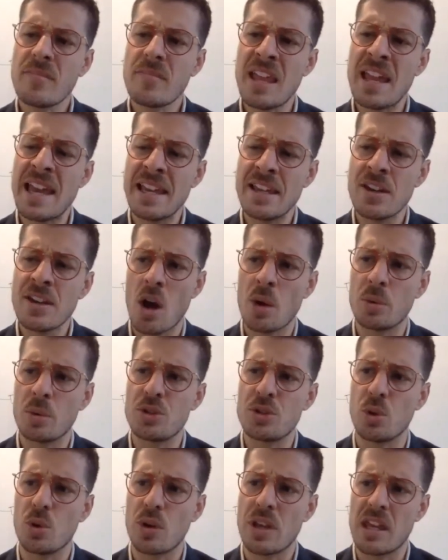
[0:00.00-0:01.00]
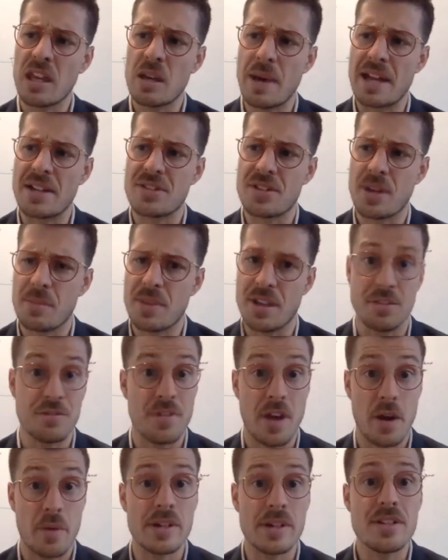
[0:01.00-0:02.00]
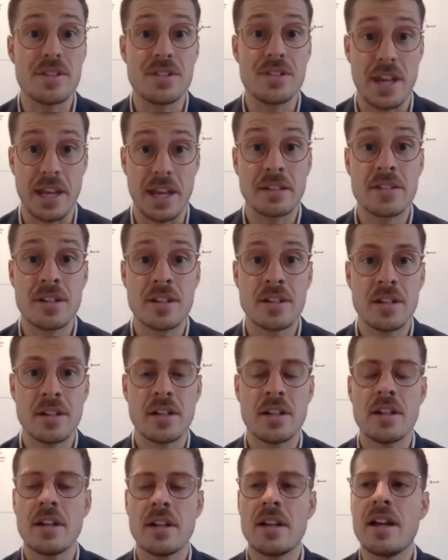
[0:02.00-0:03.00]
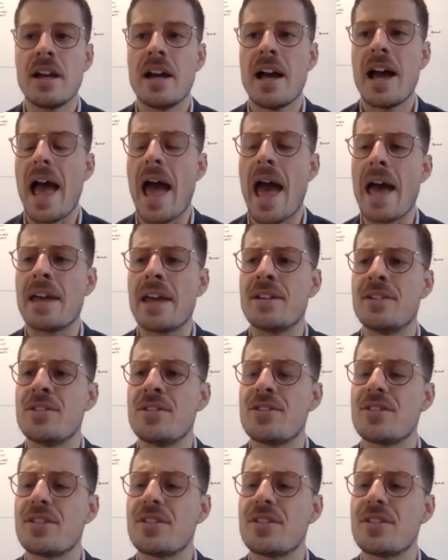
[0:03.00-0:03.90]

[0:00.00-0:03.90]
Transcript: he and I were talking about something very distinct, and